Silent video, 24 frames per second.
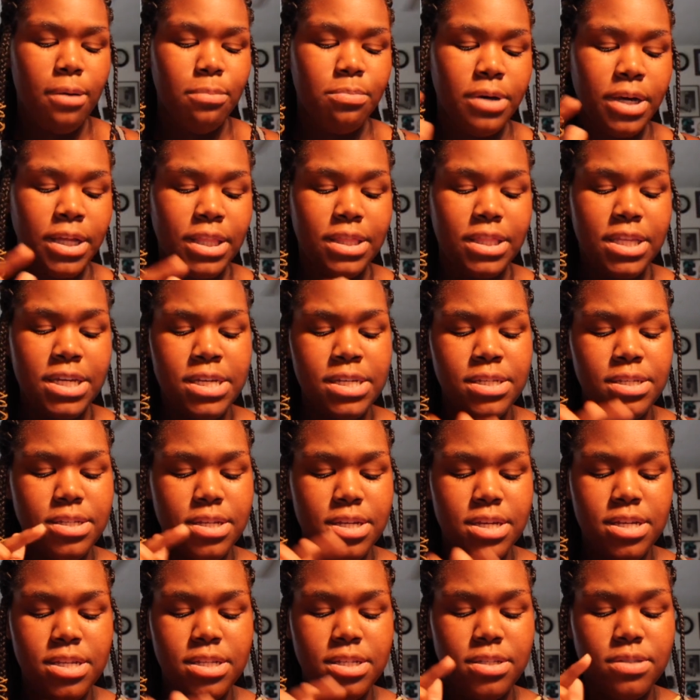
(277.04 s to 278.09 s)
But this
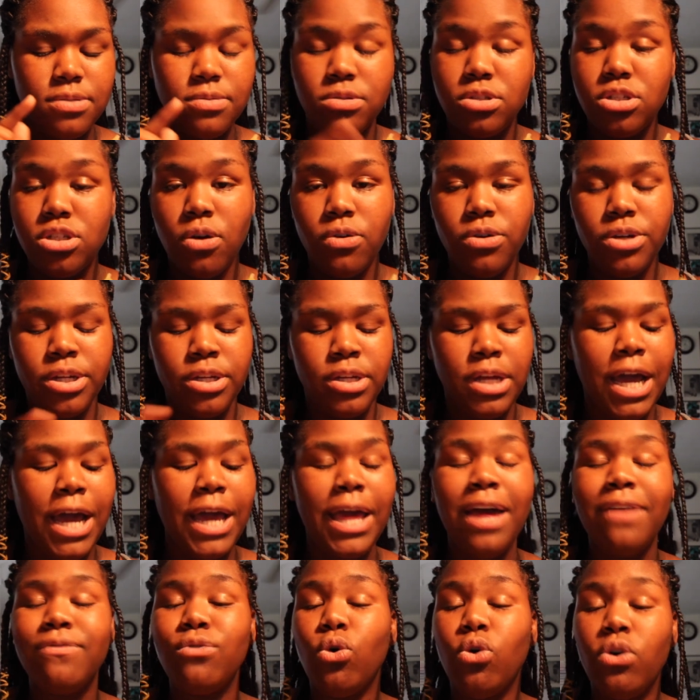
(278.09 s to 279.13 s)
is so good.
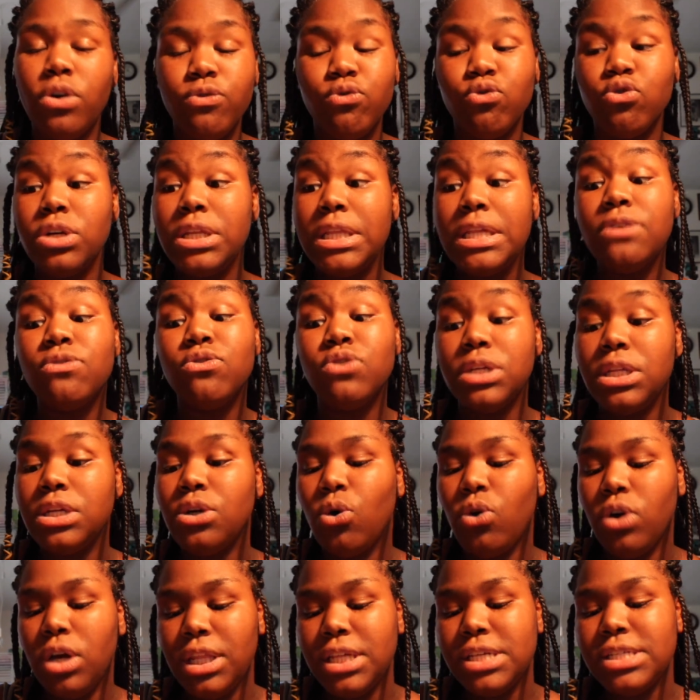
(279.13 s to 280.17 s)
I have oil, really, really
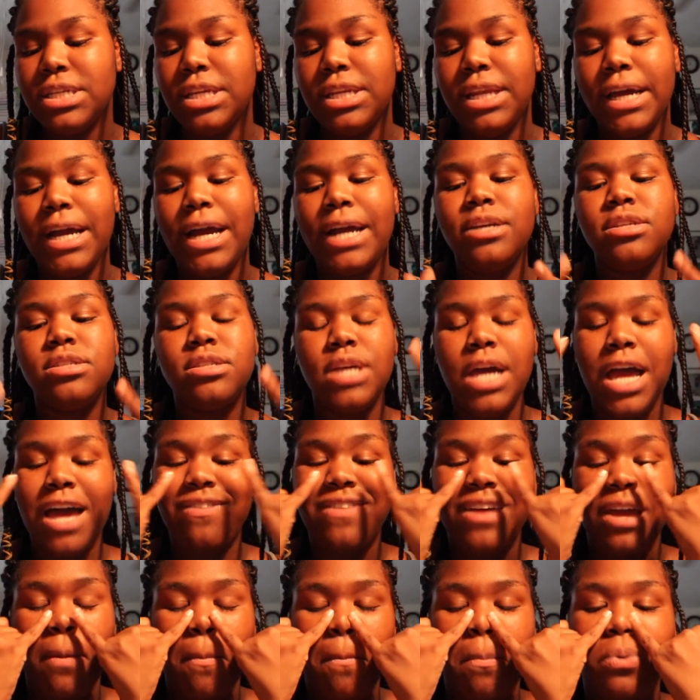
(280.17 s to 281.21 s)
oily skin. Like I used to
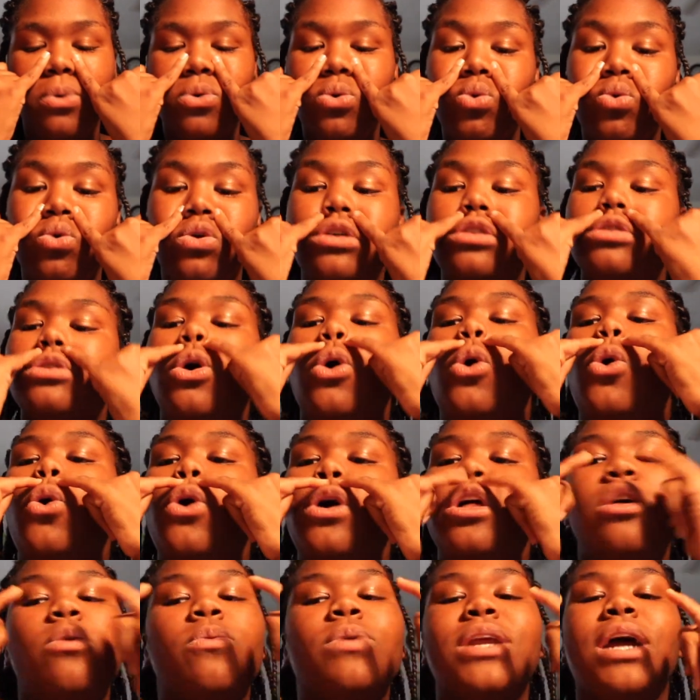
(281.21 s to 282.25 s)
have like pools of
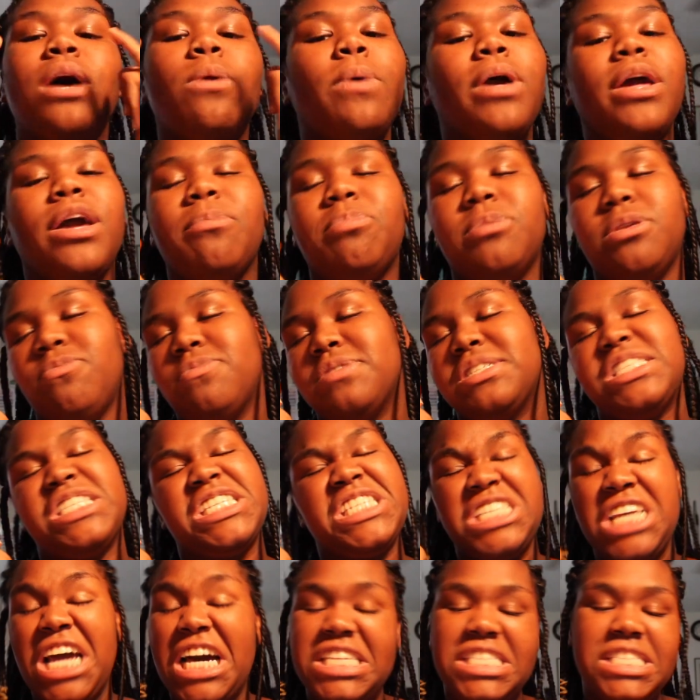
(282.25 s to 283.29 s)
oil when I wake up and it was
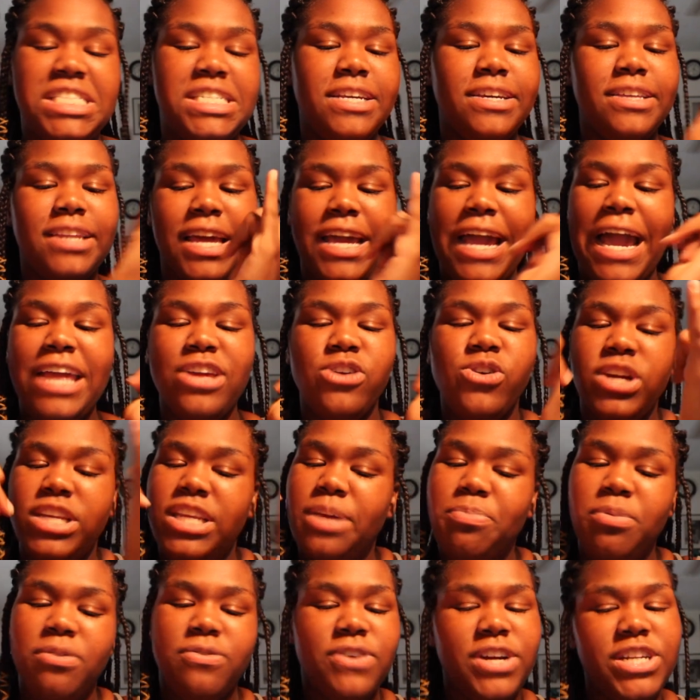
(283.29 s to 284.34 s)
disgusting. Like you could
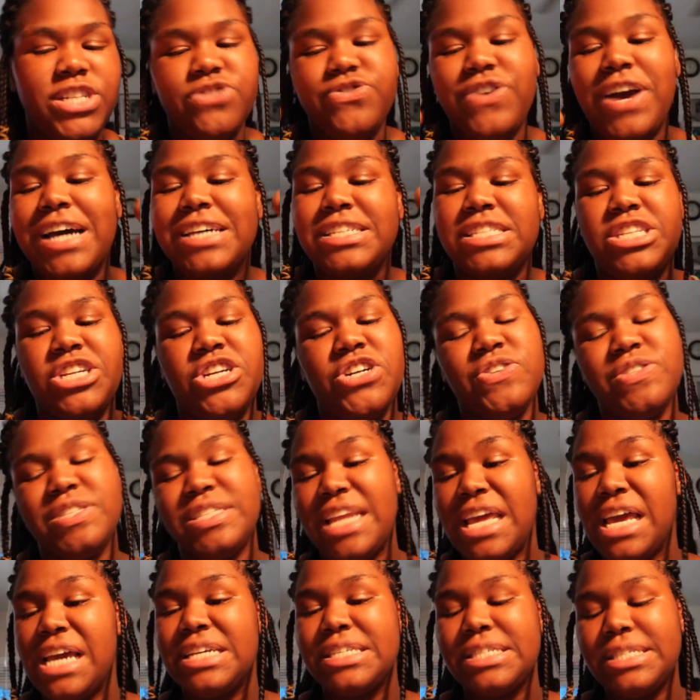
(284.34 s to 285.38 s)
dip your french fries in there. It's
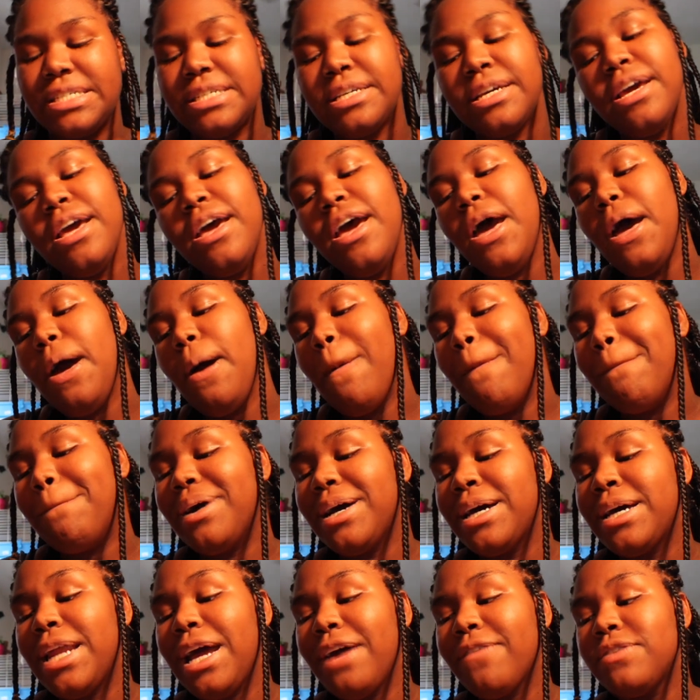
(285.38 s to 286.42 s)
nasty.
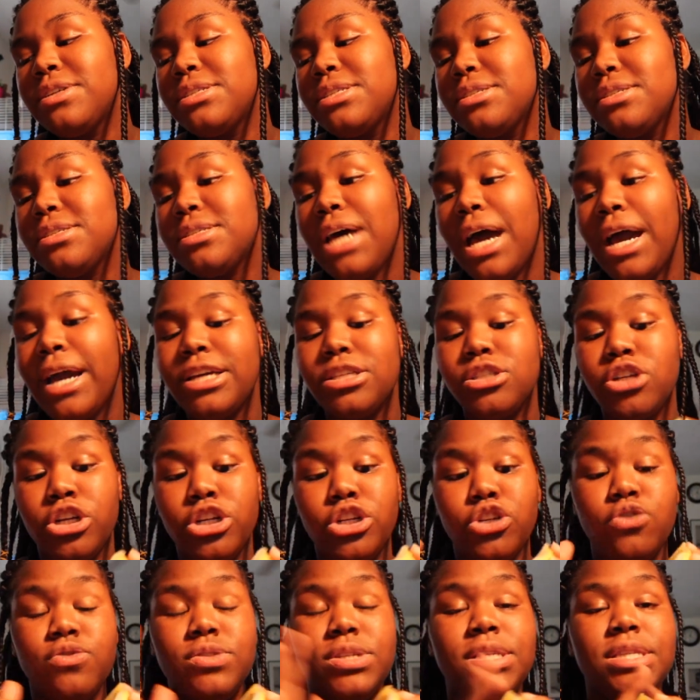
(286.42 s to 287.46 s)
But ever since I
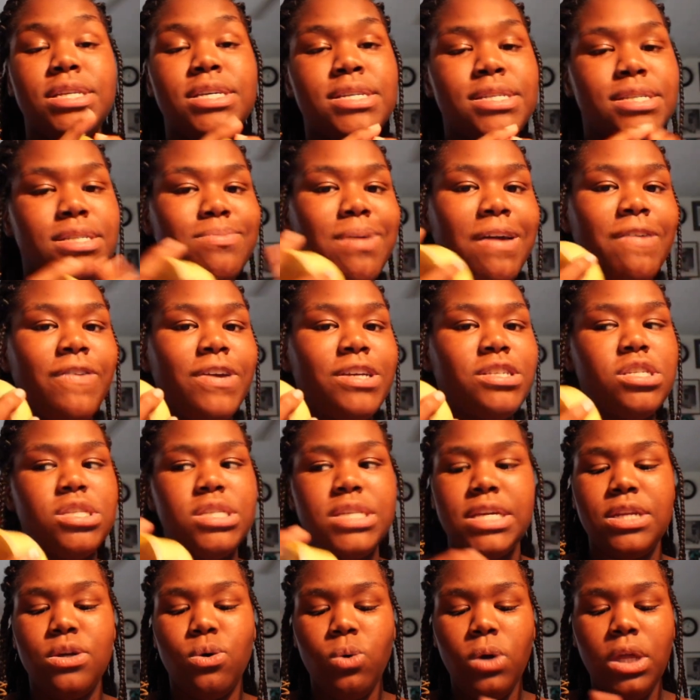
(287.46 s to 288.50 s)
started using this, my face
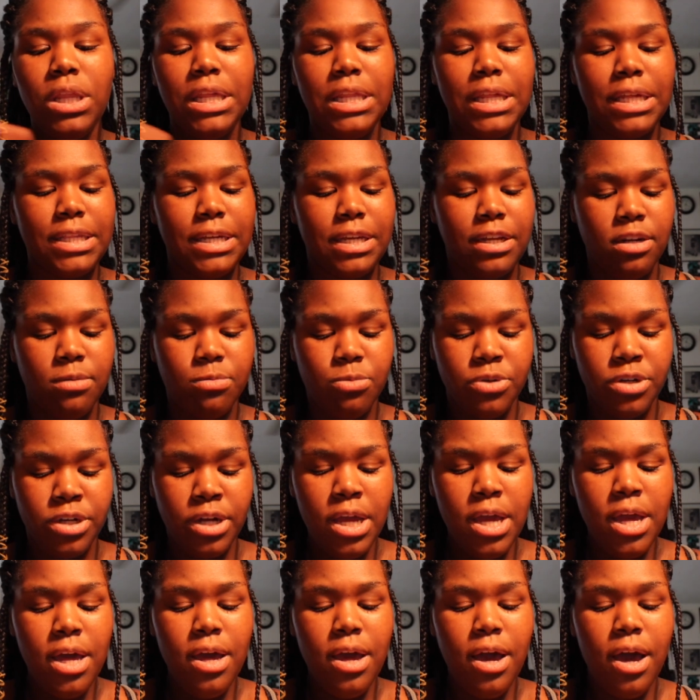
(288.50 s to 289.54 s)
doesn't get oily like that anymore.
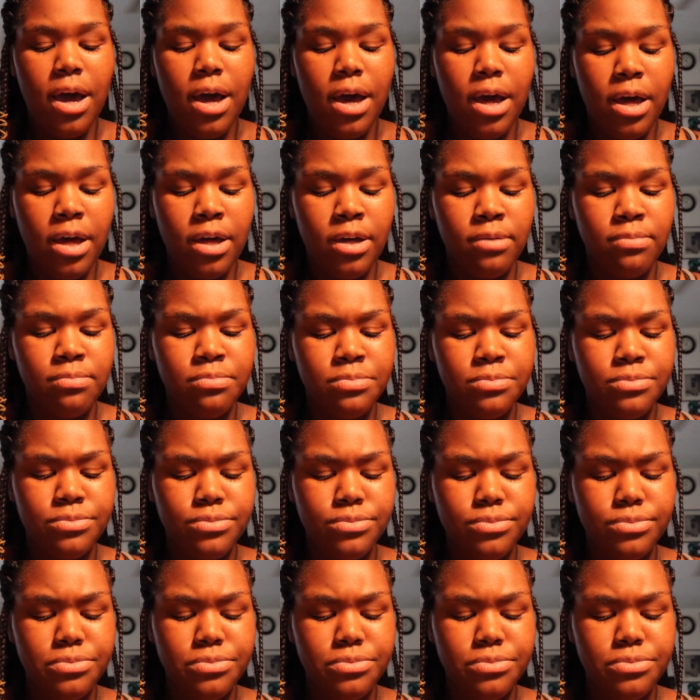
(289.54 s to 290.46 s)
Um,